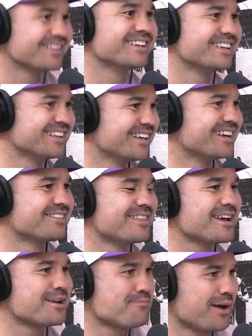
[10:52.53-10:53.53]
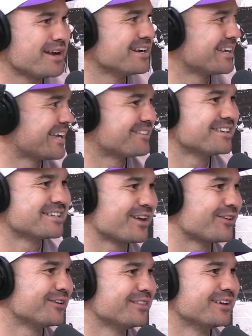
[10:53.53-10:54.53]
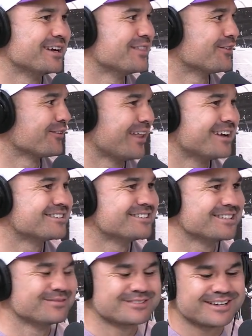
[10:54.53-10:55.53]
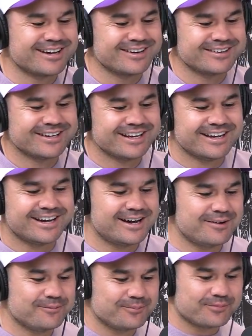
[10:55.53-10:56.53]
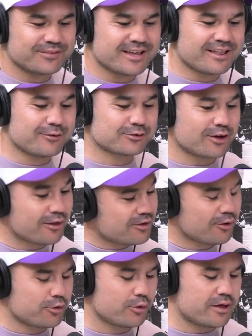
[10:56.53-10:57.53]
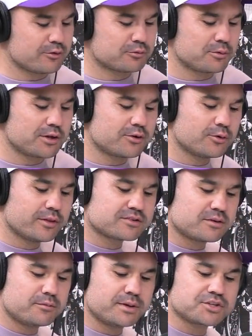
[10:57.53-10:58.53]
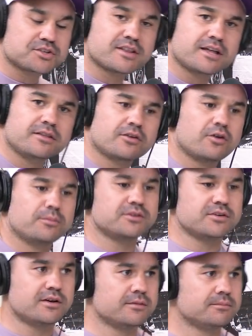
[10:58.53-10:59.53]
They're competing against each other in the relationship. So, that was. I thought that was pretty cool that someone mentioned that in the comments. Yeah.